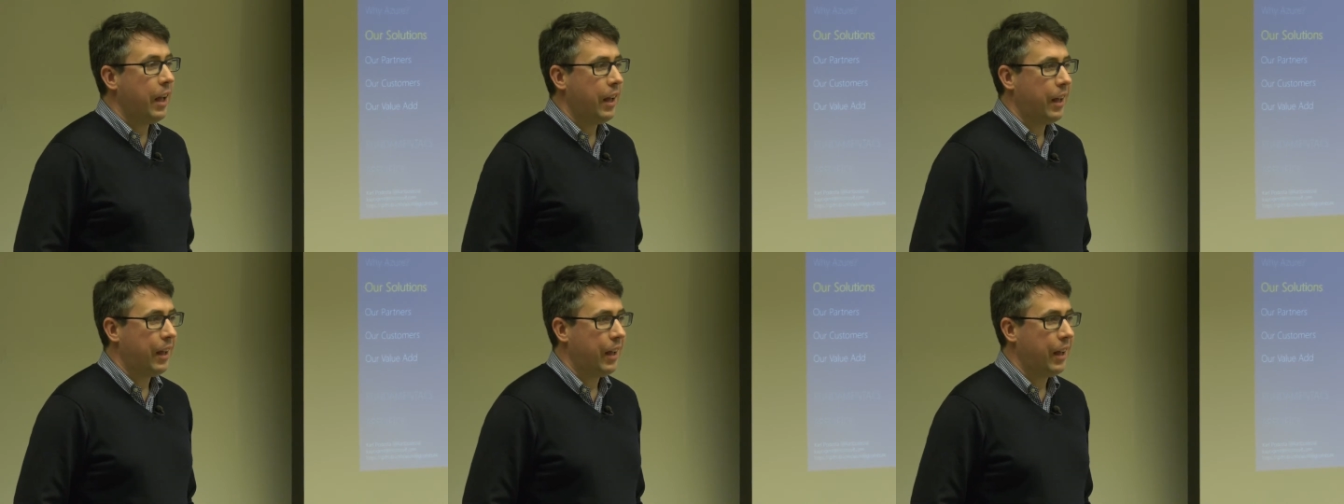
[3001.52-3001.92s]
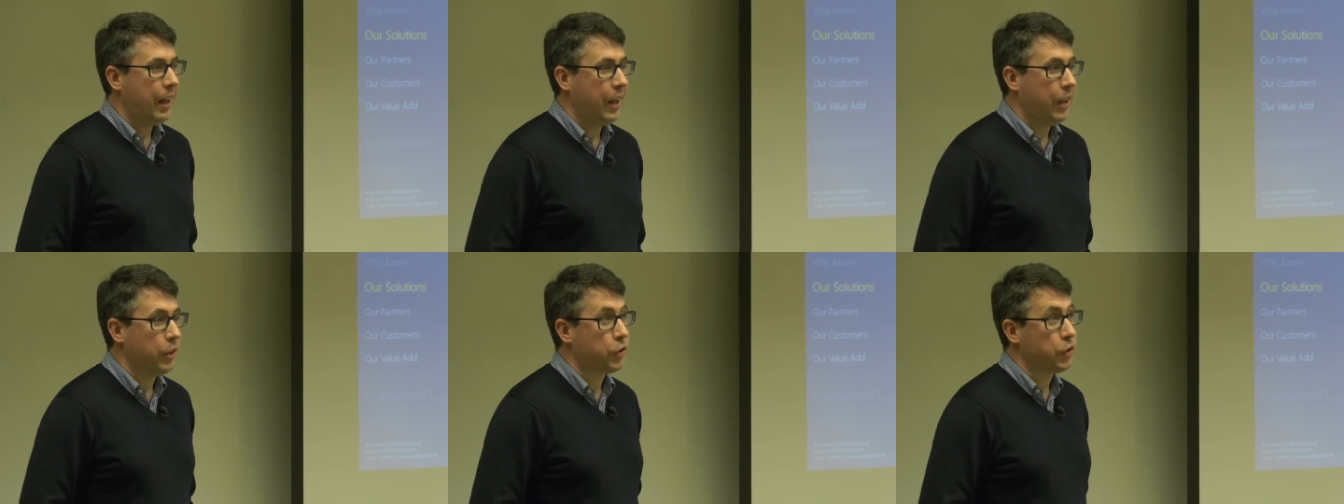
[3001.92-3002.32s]
again,
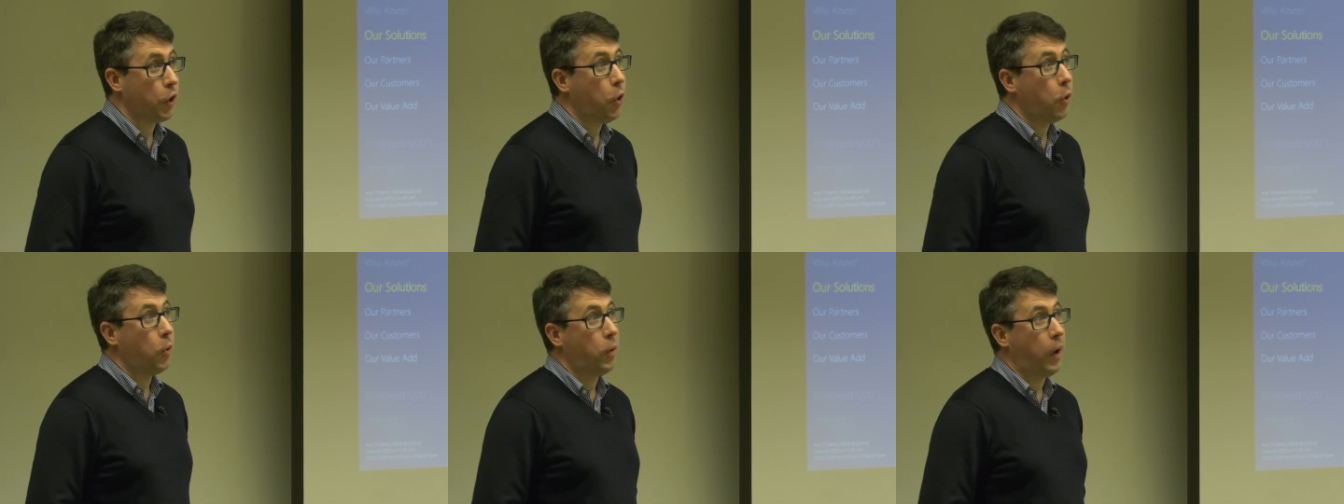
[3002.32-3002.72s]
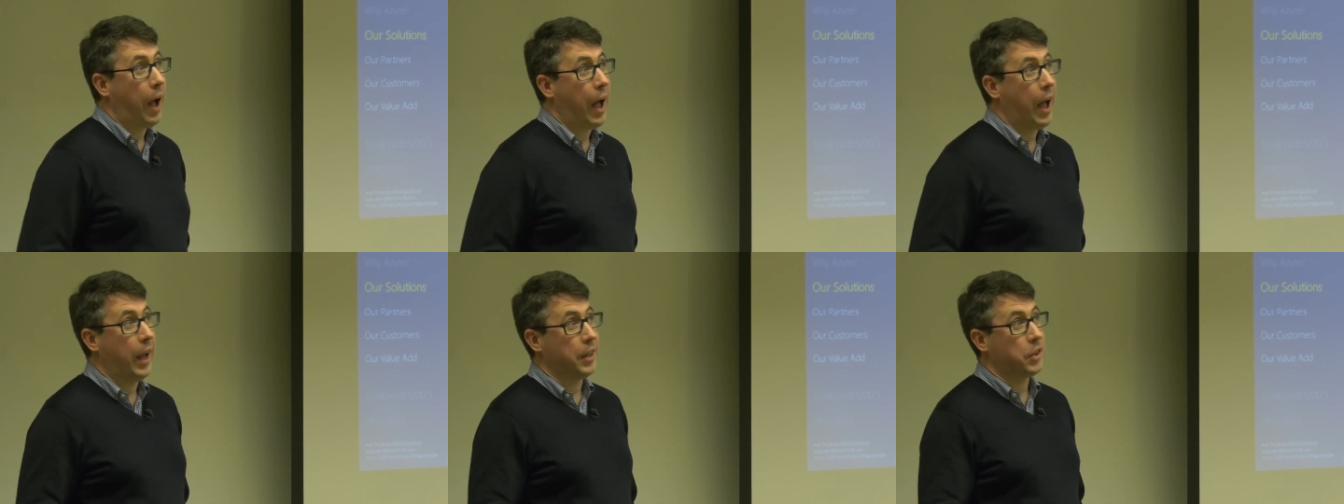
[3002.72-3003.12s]
who still
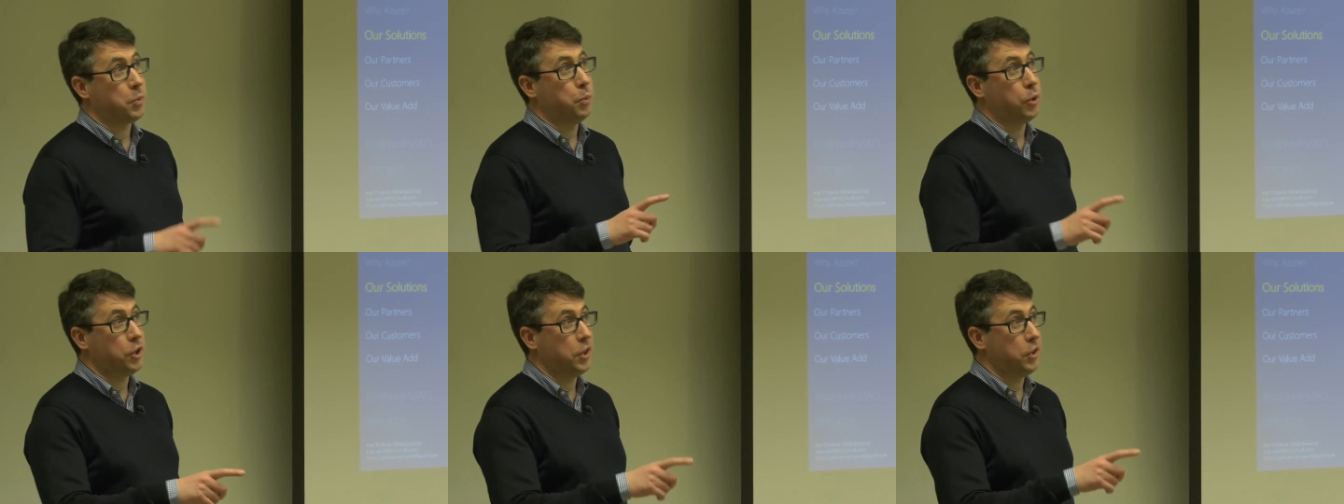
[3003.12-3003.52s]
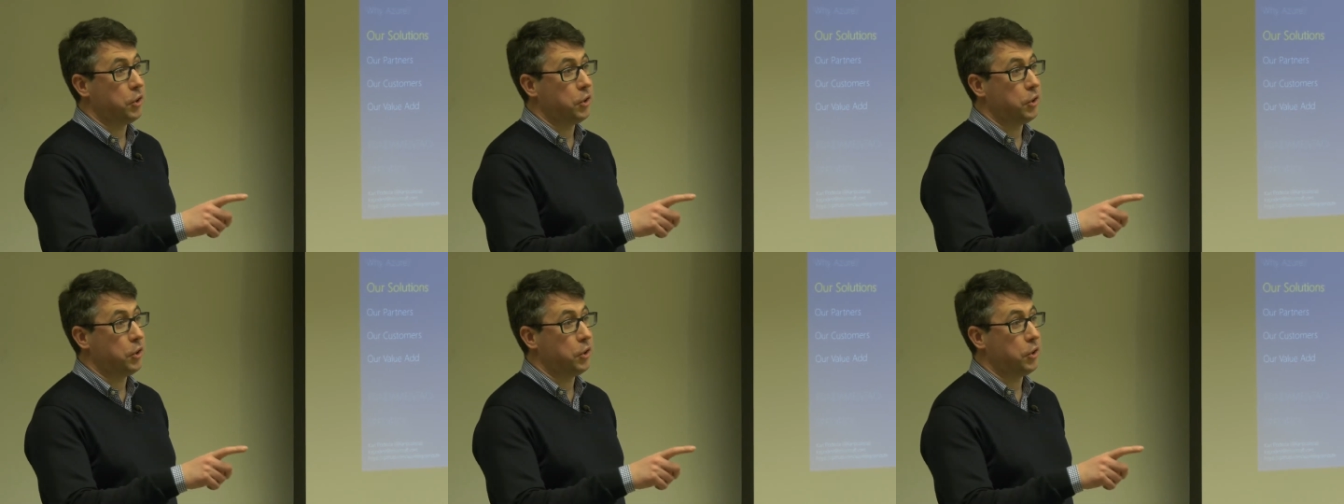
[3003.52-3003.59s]
needs help,